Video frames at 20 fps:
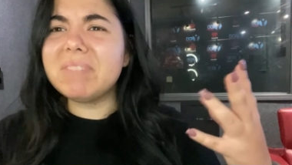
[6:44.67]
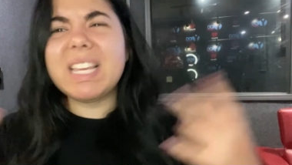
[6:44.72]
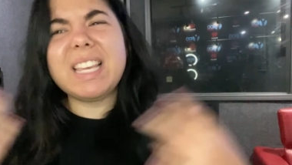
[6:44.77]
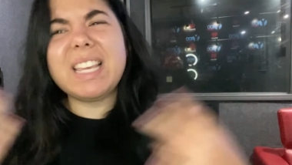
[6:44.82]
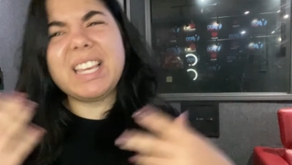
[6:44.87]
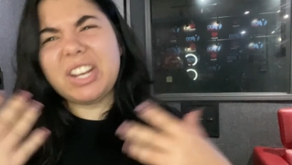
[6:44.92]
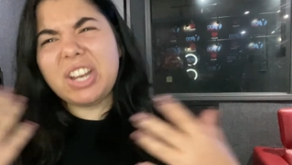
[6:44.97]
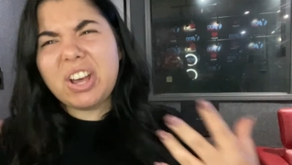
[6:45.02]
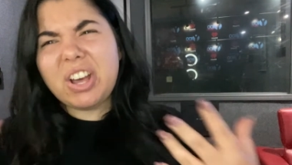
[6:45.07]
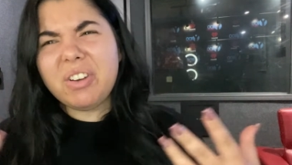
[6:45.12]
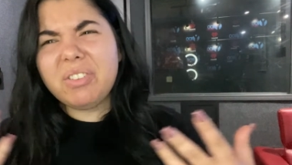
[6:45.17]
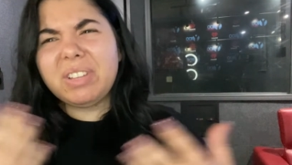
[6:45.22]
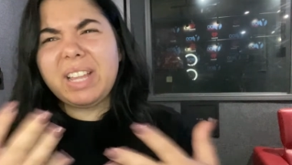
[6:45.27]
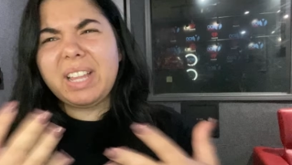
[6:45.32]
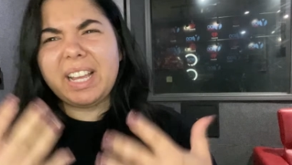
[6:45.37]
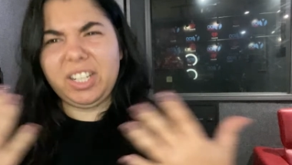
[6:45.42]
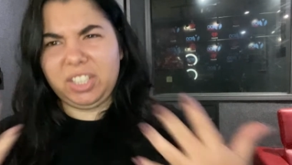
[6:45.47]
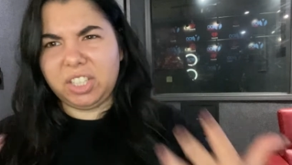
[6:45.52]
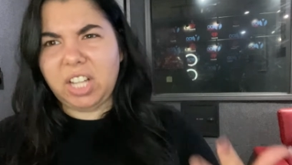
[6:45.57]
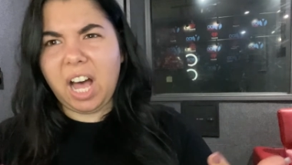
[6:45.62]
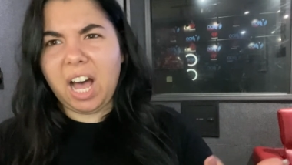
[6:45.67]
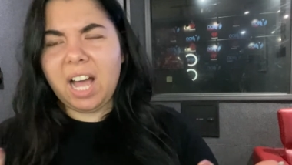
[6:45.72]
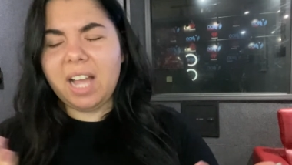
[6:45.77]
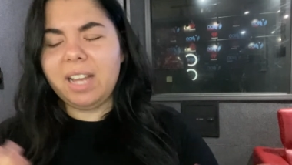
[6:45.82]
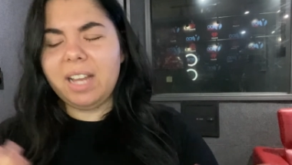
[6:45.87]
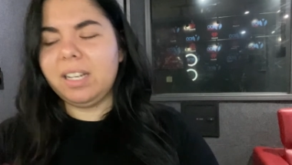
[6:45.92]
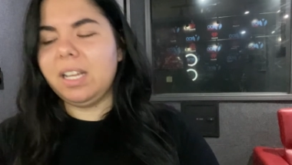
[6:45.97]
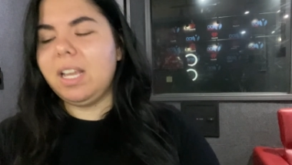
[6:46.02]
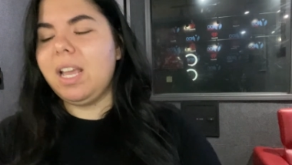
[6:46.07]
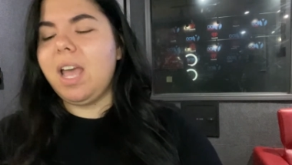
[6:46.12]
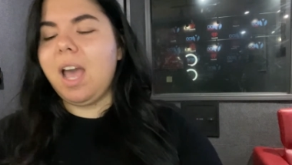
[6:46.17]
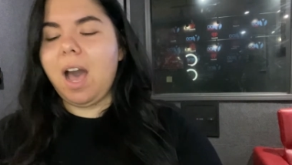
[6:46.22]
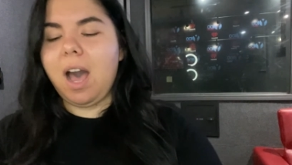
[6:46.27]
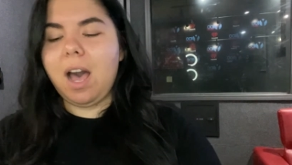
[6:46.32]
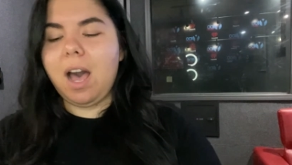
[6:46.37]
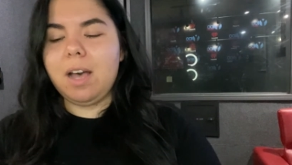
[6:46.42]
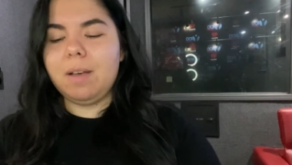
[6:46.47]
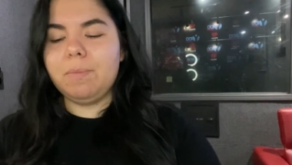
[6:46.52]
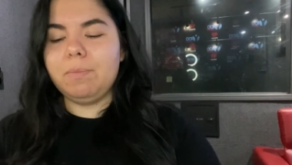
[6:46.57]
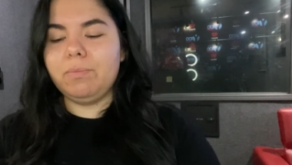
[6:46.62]
you know, like a lot.
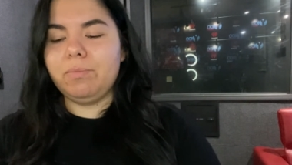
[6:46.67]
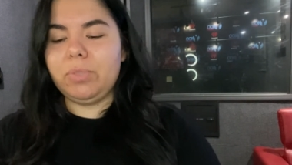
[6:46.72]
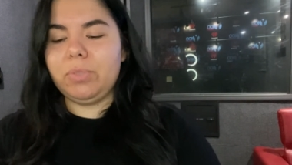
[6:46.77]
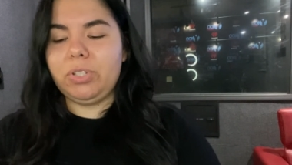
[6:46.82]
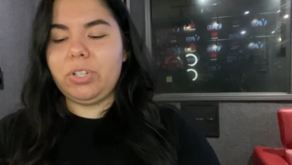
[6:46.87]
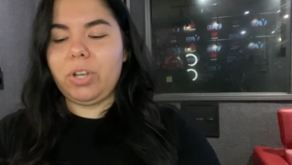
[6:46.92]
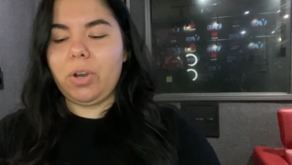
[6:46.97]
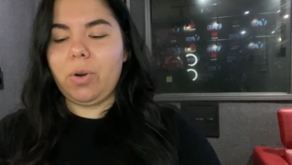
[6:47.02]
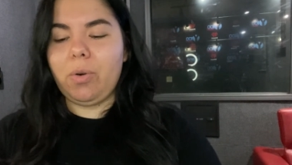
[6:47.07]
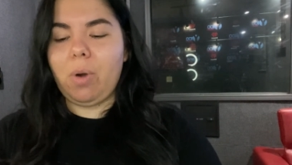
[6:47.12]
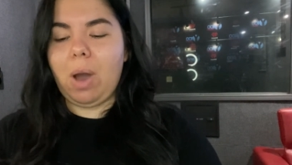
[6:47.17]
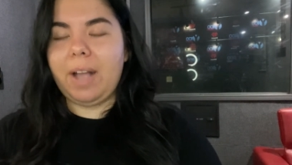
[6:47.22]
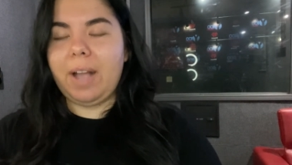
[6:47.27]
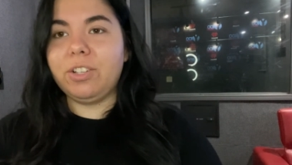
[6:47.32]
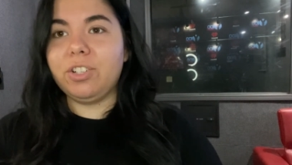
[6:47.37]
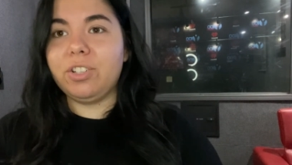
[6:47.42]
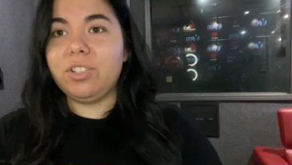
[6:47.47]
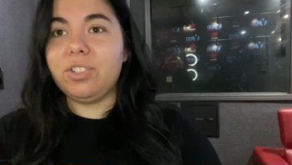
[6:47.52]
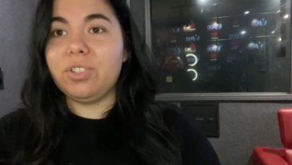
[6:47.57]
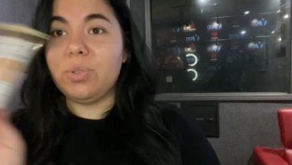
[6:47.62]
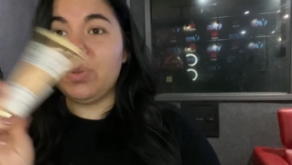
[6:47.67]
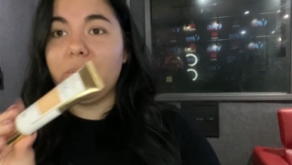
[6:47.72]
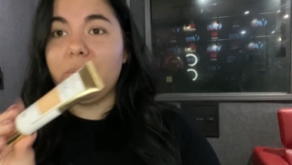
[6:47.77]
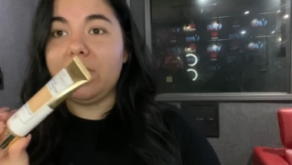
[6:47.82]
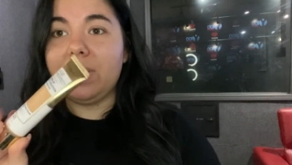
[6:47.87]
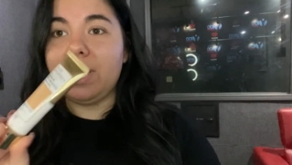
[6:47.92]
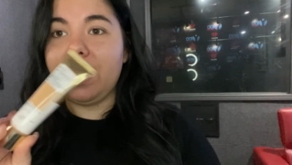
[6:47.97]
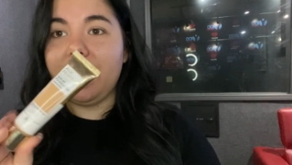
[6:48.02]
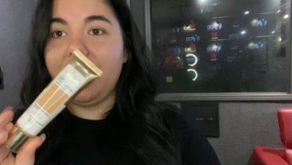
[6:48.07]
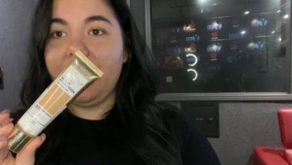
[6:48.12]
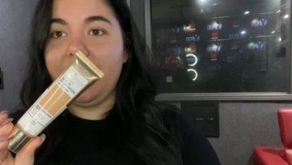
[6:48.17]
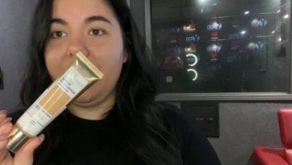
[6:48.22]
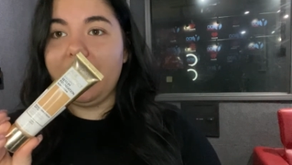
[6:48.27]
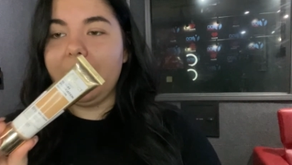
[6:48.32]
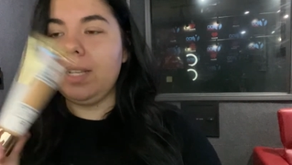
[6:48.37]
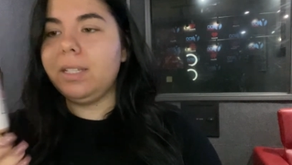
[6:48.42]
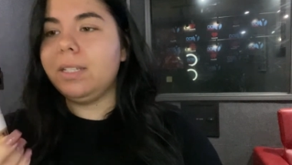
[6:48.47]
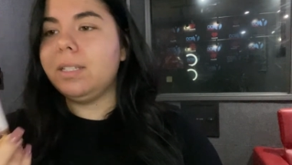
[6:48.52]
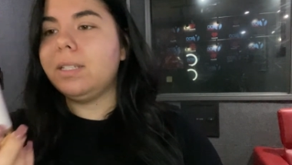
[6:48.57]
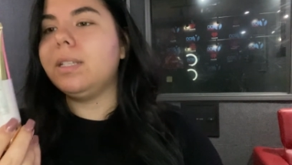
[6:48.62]
So I just use
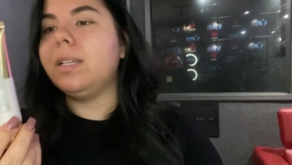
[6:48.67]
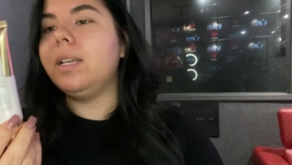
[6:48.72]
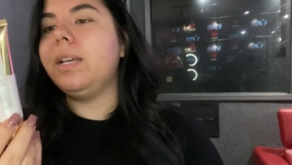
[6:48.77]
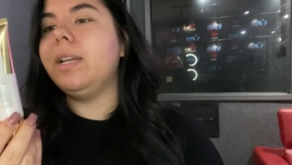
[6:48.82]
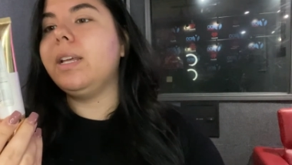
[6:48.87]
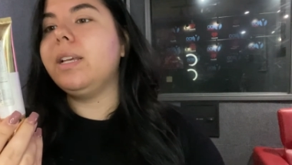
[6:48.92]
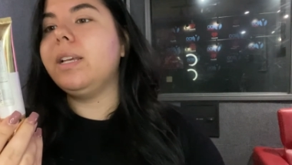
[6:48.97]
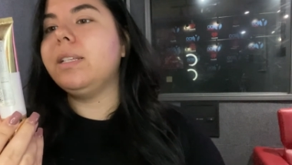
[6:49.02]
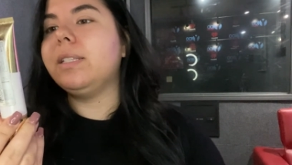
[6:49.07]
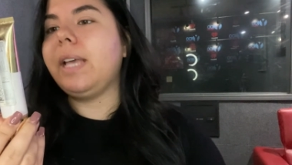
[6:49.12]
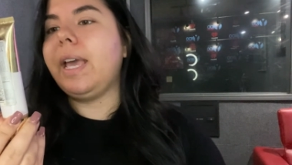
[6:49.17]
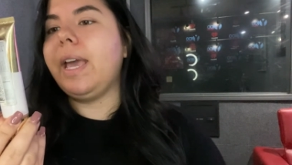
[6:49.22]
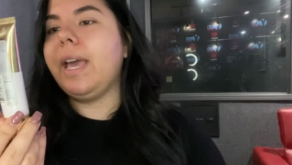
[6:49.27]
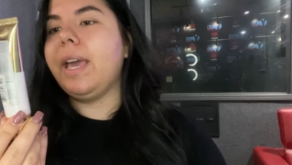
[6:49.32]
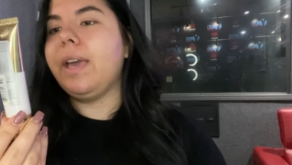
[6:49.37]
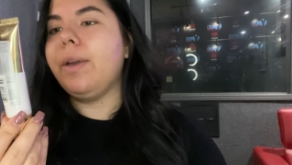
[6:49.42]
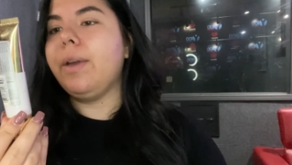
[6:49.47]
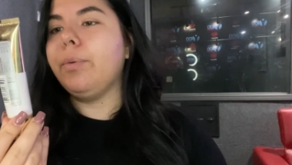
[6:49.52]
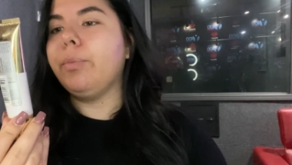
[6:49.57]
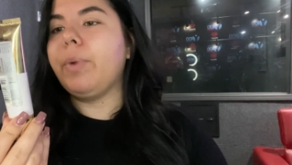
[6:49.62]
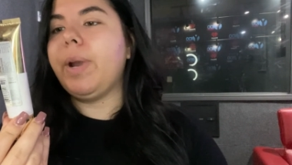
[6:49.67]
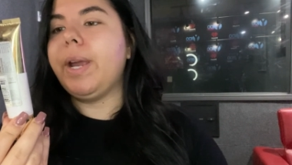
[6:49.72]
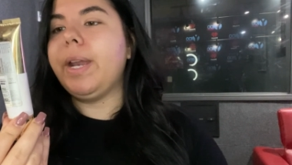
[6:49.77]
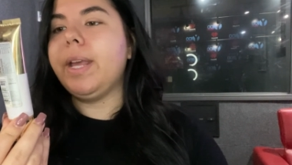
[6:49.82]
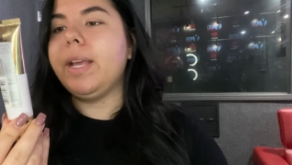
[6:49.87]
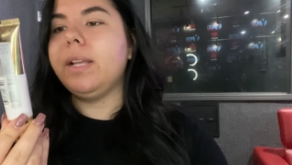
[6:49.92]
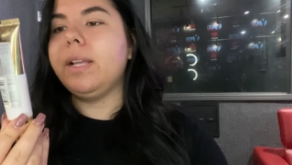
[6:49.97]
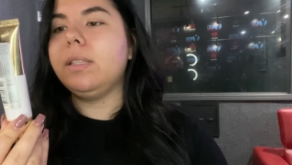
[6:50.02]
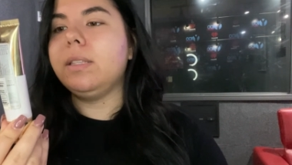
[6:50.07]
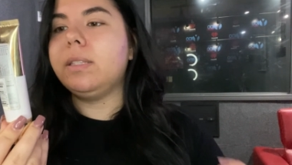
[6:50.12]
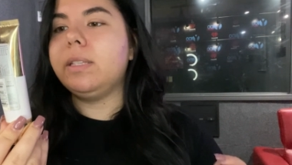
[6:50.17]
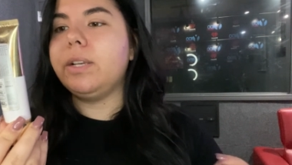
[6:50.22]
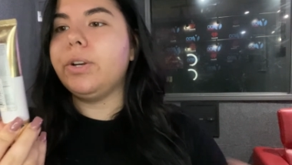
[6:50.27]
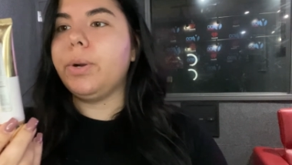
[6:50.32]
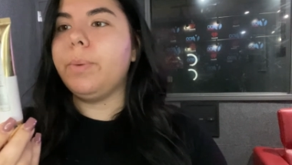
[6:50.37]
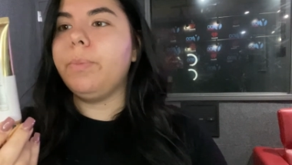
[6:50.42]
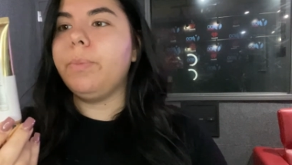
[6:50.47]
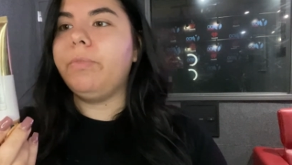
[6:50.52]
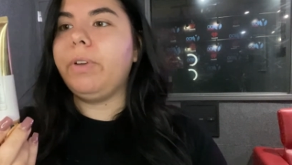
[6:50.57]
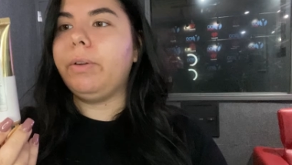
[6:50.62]
this. It is a Radiant
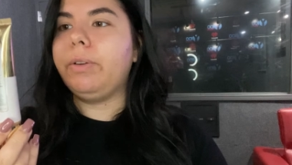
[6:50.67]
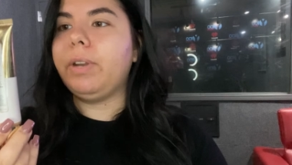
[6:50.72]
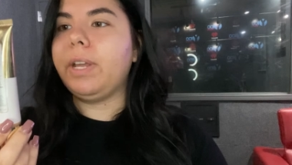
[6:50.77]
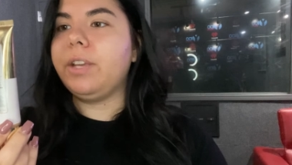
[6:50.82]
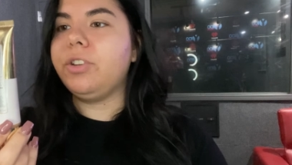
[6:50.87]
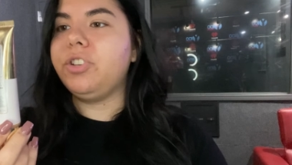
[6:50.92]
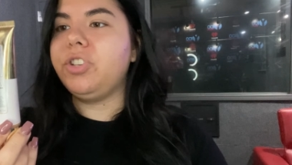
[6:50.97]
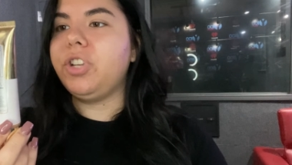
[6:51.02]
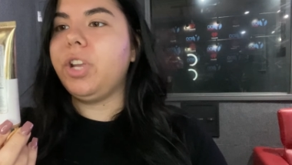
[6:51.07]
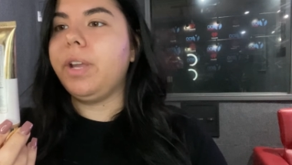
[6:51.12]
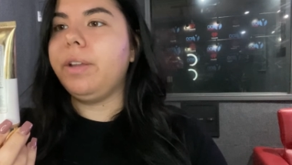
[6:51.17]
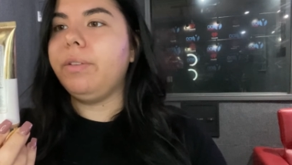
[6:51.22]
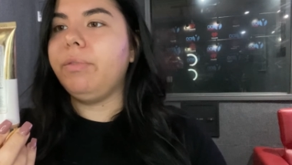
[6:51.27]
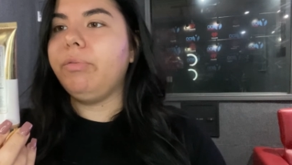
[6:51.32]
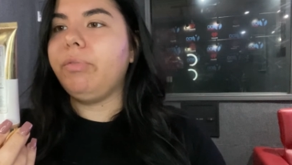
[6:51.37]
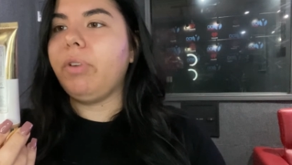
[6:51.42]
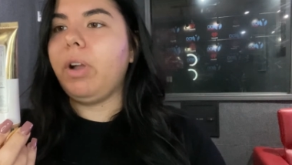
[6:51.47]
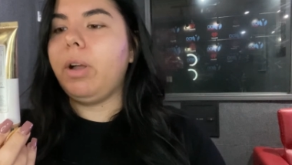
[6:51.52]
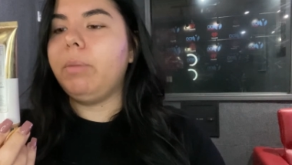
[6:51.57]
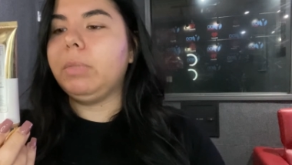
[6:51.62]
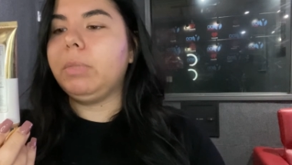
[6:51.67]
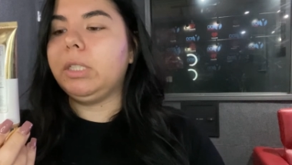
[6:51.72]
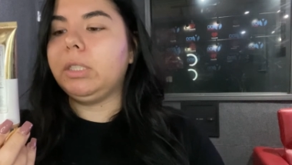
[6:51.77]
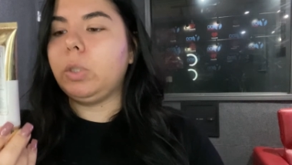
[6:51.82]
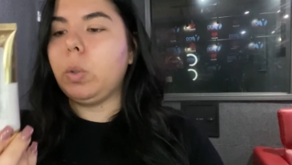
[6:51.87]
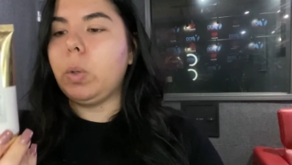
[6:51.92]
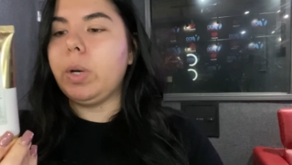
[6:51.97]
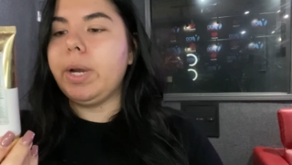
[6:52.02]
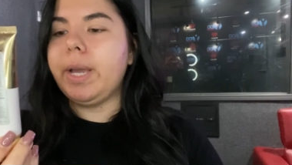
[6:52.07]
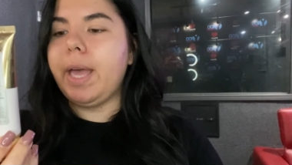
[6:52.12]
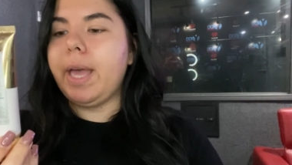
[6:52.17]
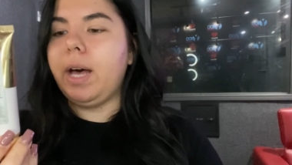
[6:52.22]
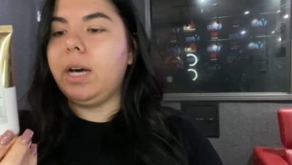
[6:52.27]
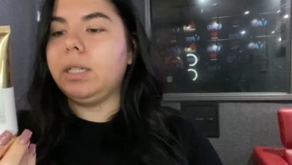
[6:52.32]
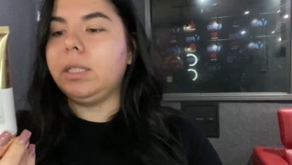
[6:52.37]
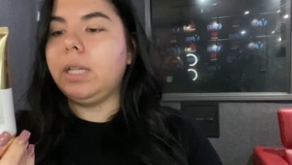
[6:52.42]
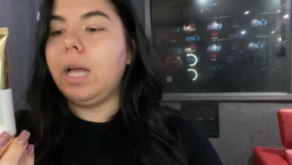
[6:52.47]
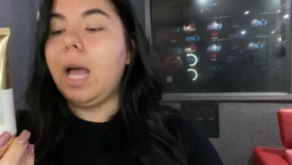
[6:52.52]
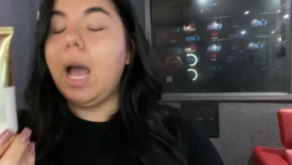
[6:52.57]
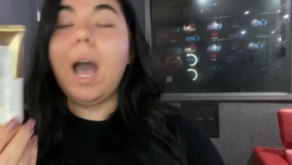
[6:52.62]
Serum Foundation from
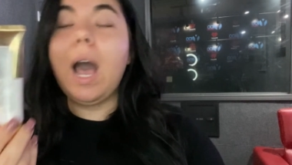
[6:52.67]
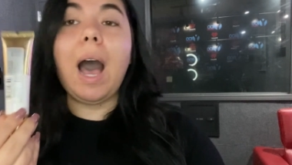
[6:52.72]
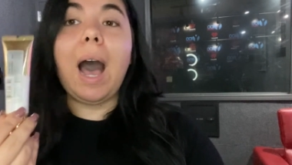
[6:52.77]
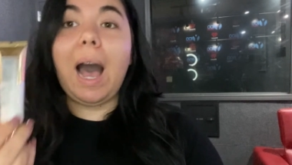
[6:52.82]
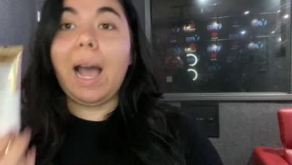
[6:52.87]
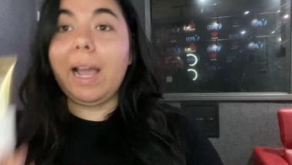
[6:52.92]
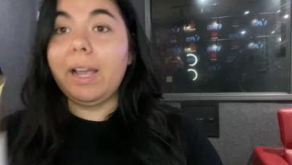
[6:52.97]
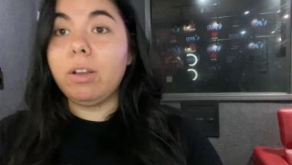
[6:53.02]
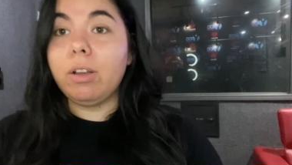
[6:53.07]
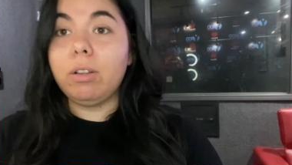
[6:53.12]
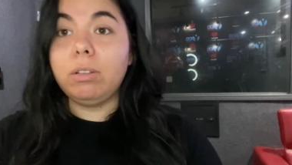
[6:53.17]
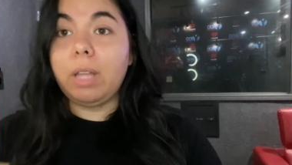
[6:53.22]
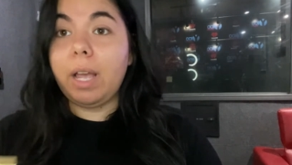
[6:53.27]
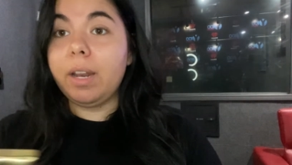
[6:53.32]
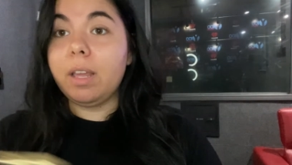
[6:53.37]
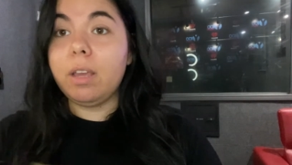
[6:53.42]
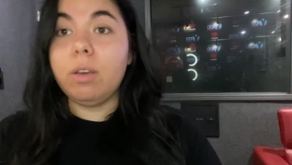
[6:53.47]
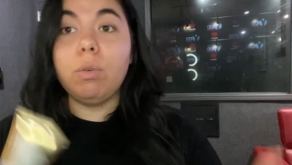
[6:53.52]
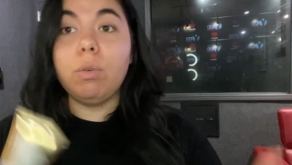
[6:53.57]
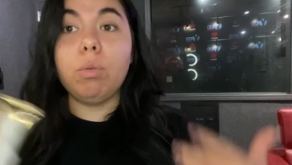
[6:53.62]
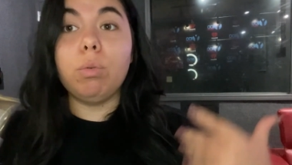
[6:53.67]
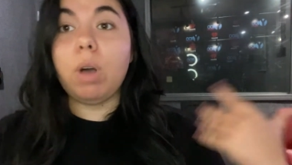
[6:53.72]
L'Oreal. I ain't gonna lie to you,